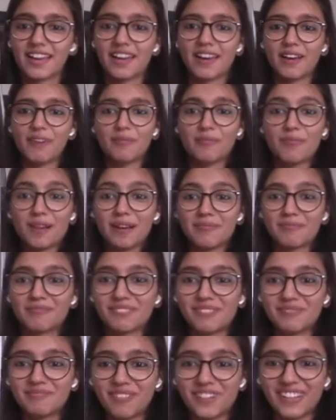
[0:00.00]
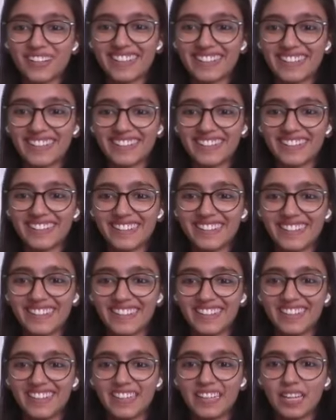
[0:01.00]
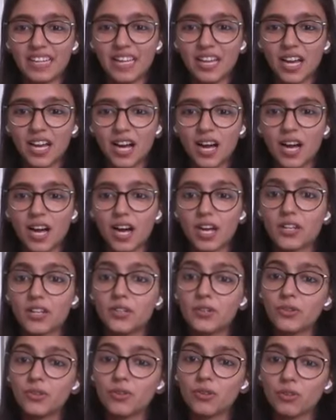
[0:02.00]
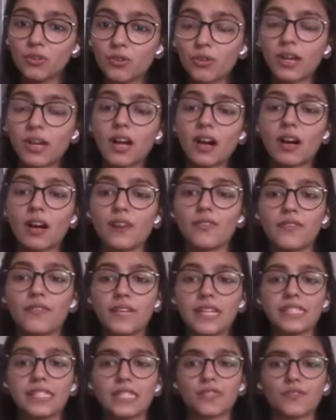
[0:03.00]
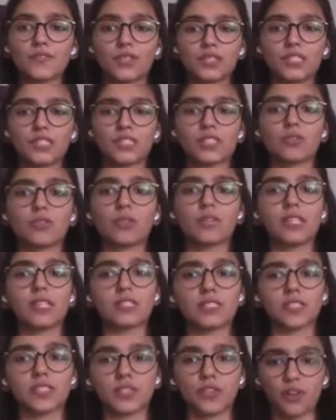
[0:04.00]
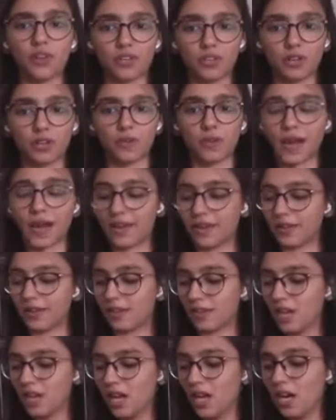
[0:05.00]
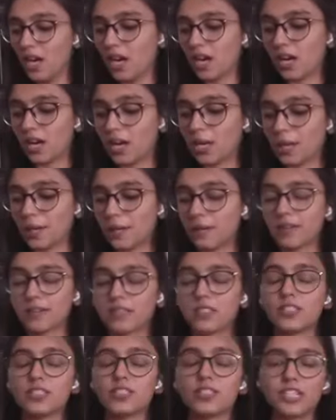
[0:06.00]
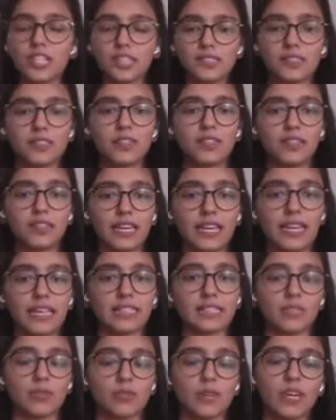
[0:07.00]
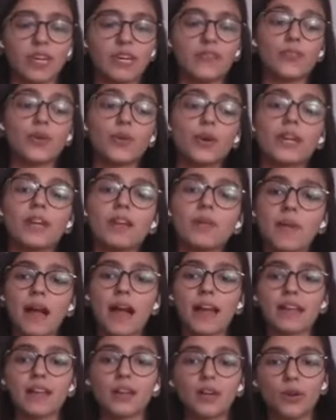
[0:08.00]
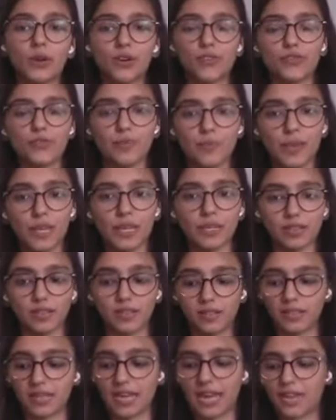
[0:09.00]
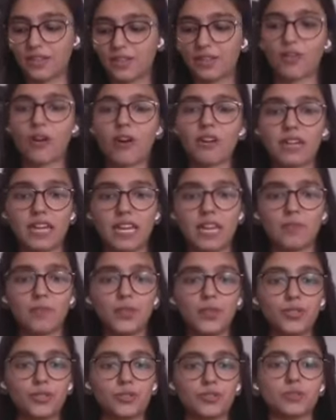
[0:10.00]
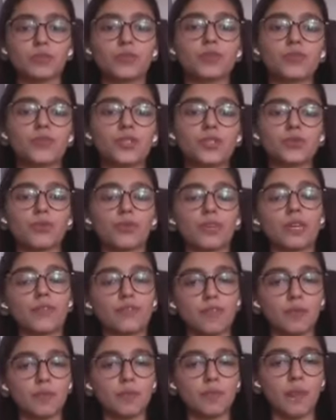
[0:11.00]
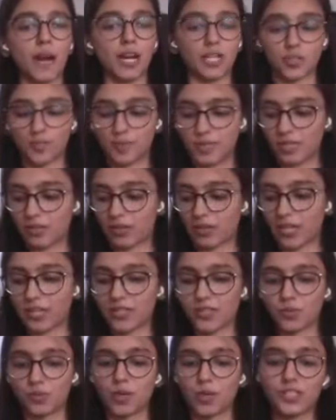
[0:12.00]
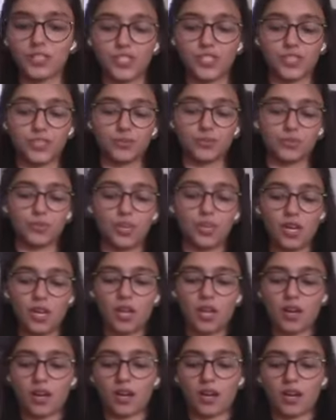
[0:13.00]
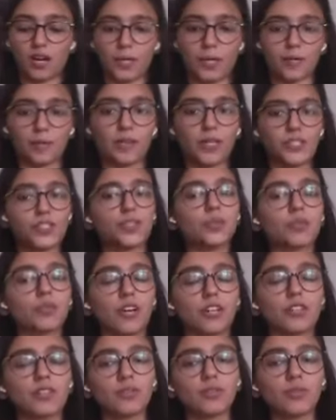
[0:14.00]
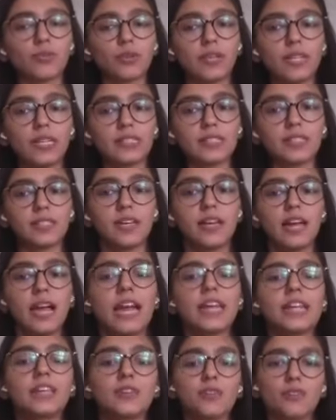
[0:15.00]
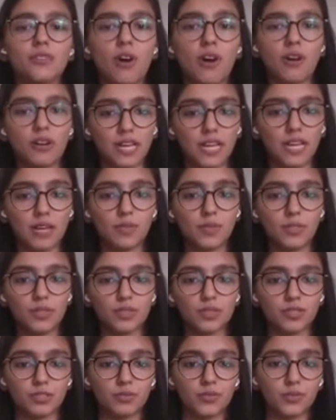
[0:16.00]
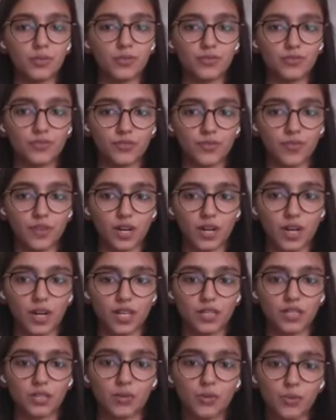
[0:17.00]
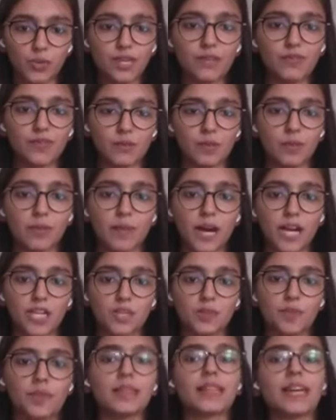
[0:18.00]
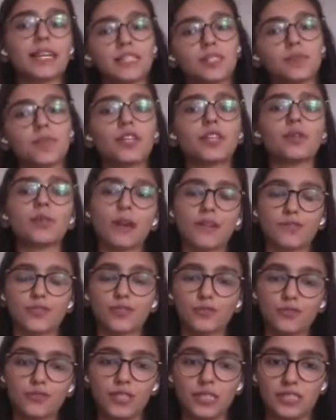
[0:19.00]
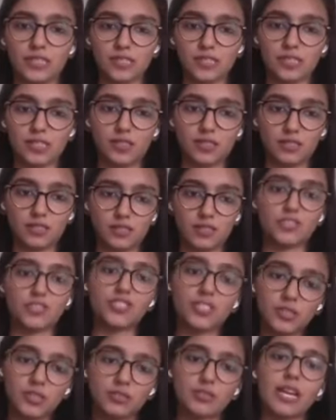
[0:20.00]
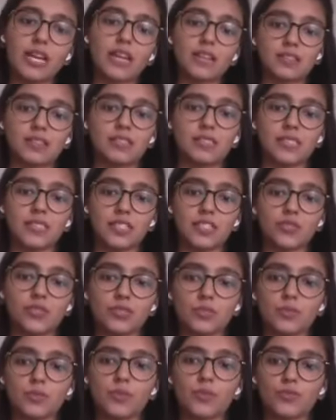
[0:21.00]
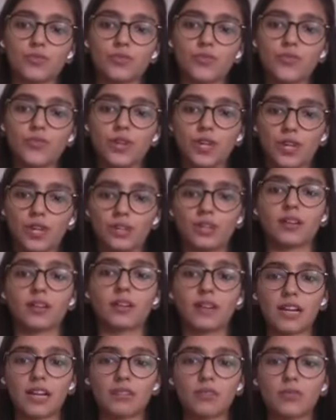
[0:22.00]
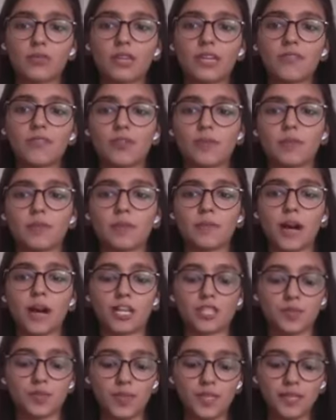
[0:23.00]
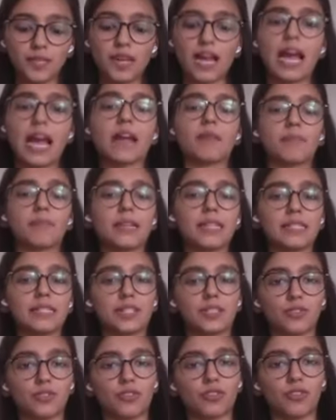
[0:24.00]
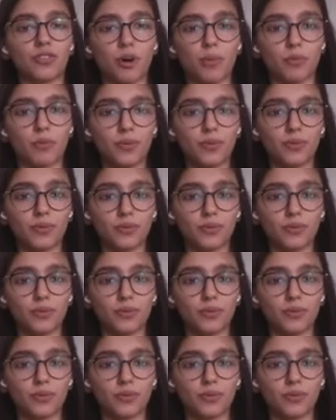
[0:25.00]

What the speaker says: Hello, ma'am. Good morning. No, freezing for these cookies is not required. Just in case, okay, if you end up adding a lot of milk and you're not able to remove the cookie from the parchment, okay, so once you cut your cookies and you're not able to remove the cookie from the parchment, that's when you have to freeze, just so that it's easy to remove the cut cookie from the parchment and place it on top